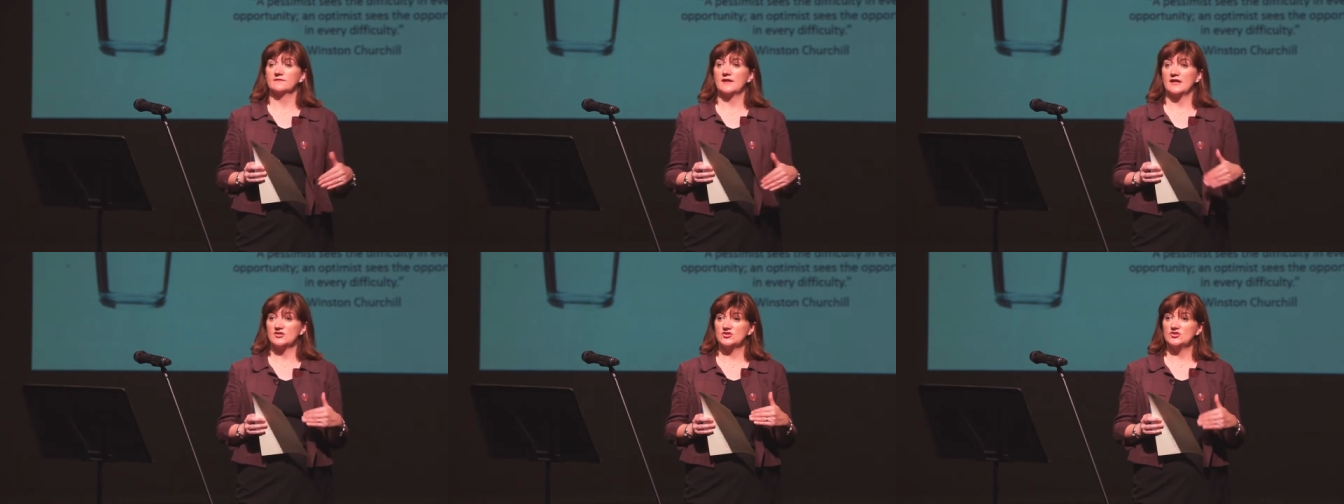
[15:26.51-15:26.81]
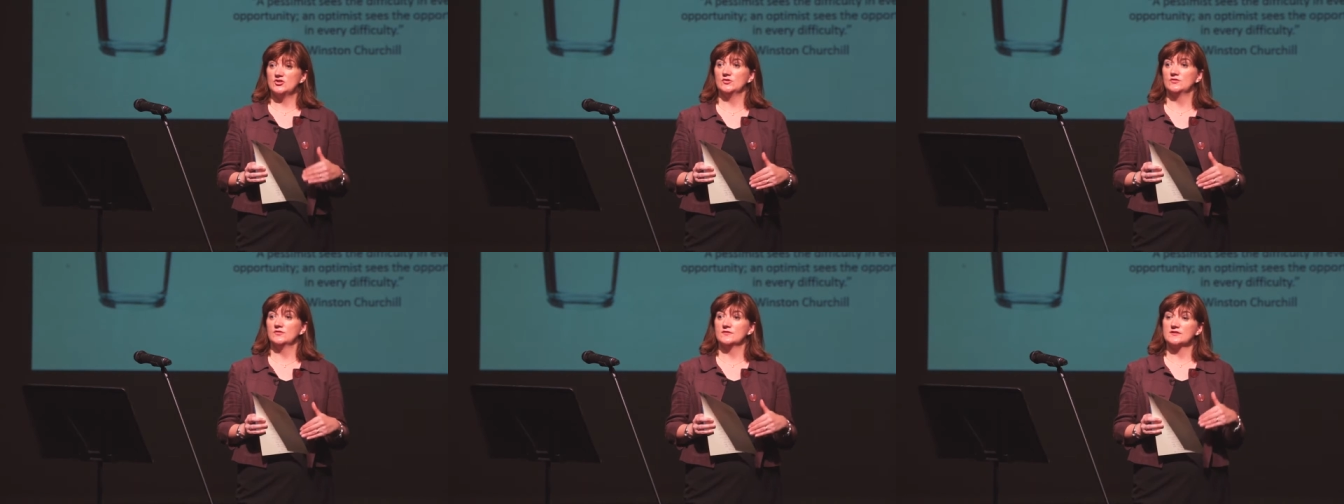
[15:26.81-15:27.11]
their
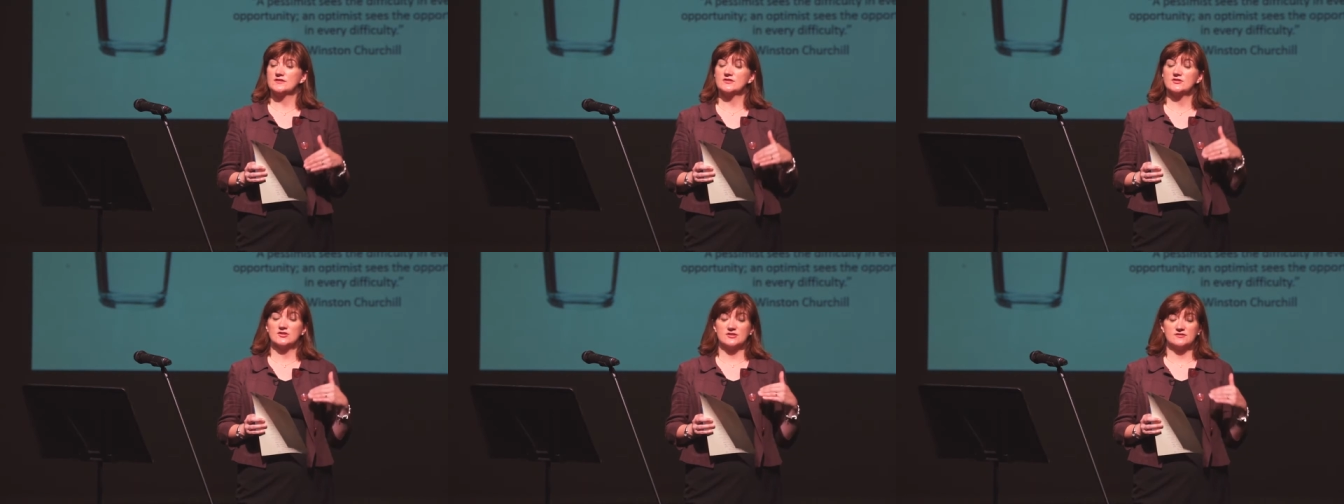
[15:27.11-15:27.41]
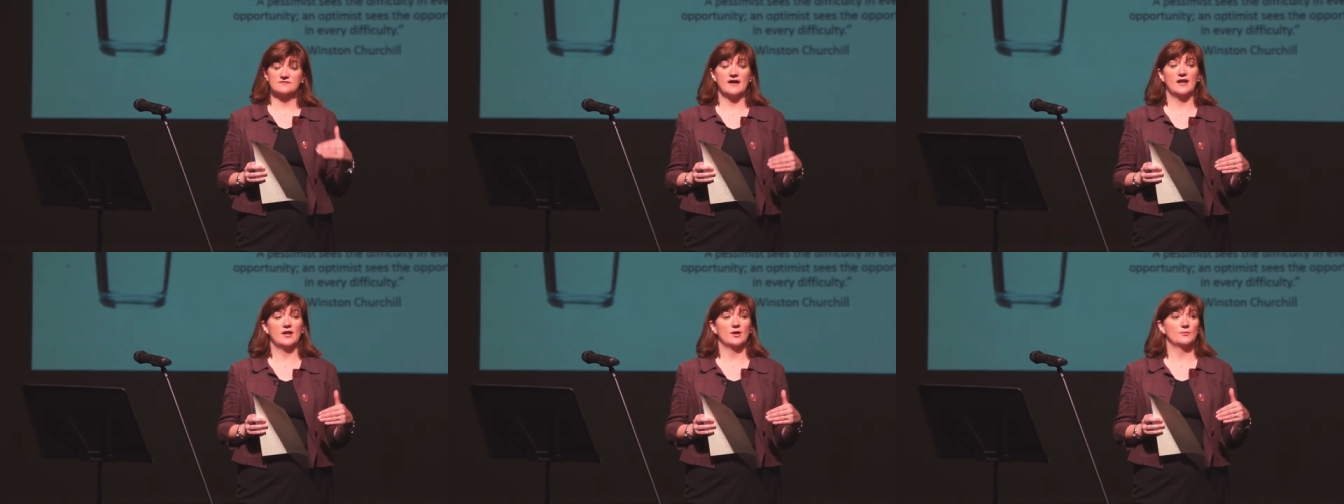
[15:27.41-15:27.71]
students to
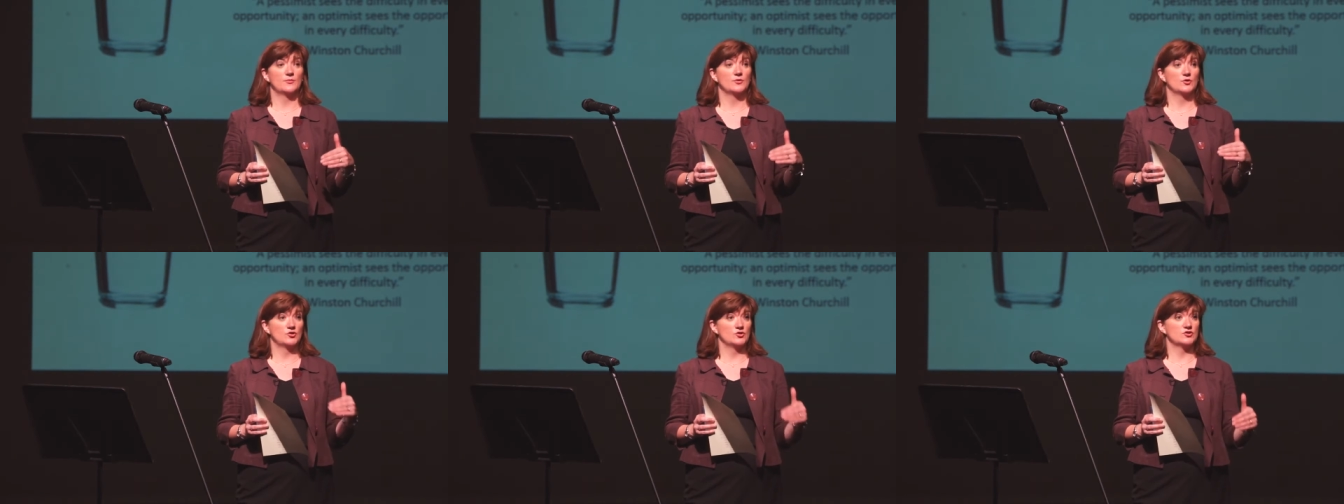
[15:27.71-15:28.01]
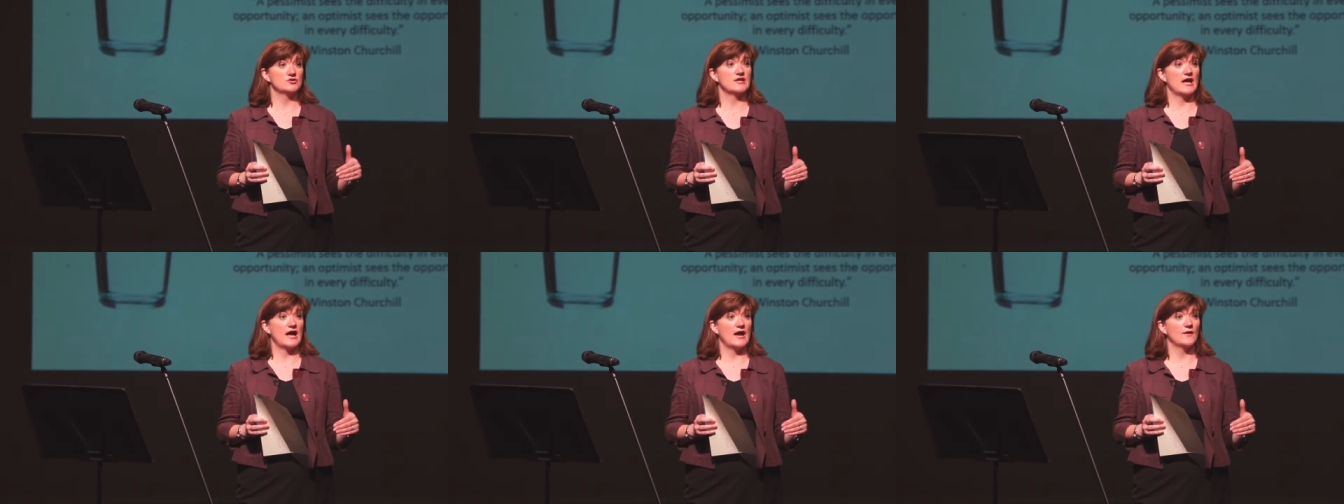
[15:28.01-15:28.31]
develop
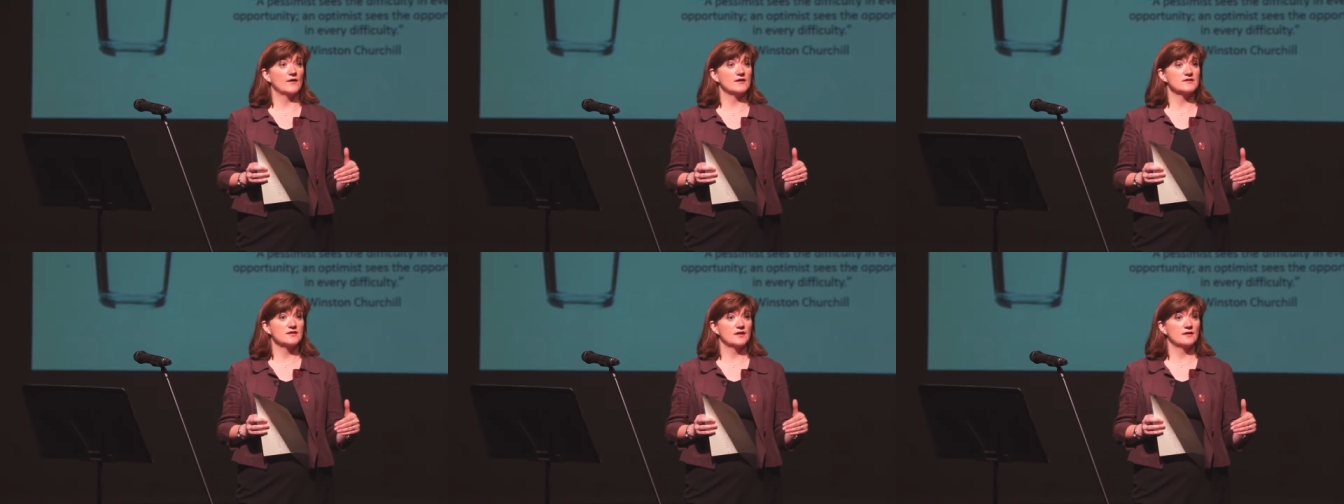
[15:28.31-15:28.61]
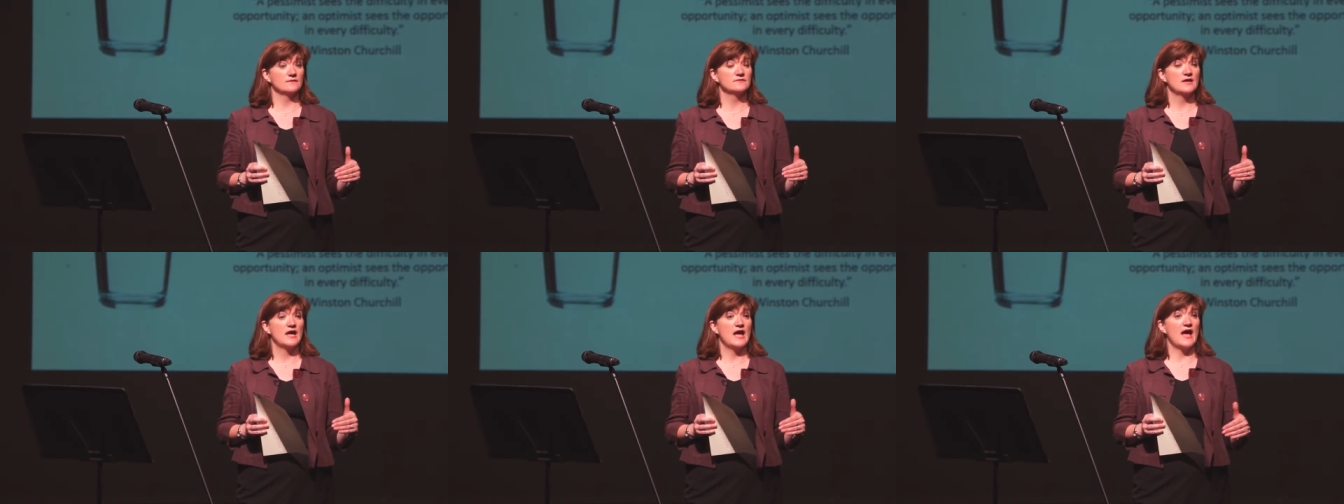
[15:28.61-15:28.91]
good character,